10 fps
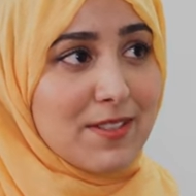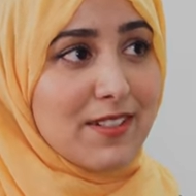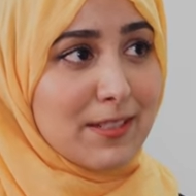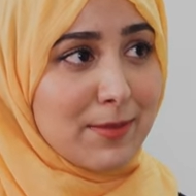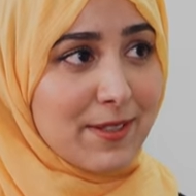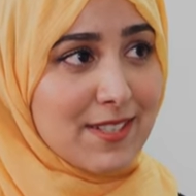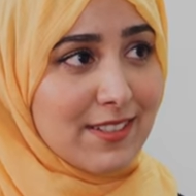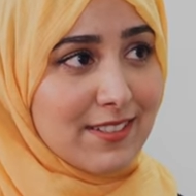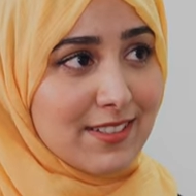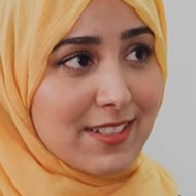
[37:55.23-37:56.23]
to learn about
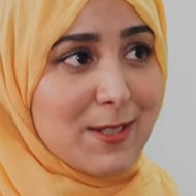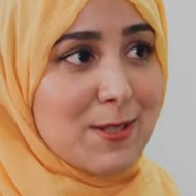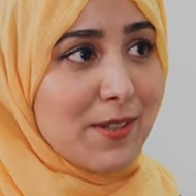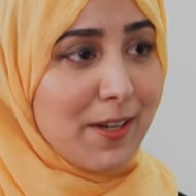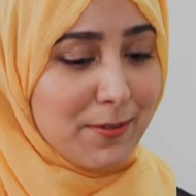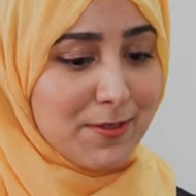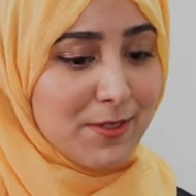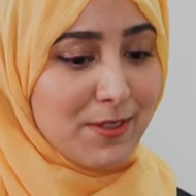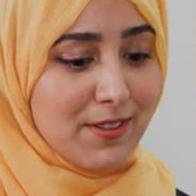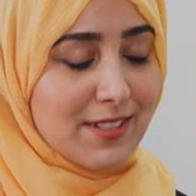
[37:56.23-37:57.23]
it, and you do have
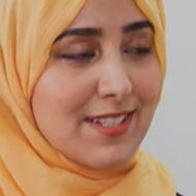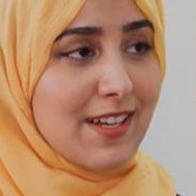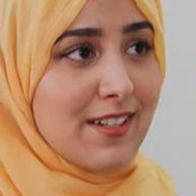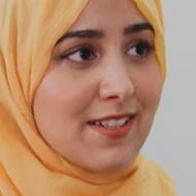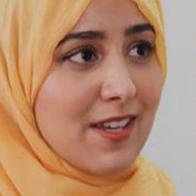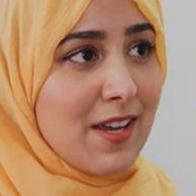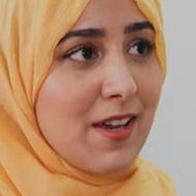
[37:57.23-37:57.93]
to understand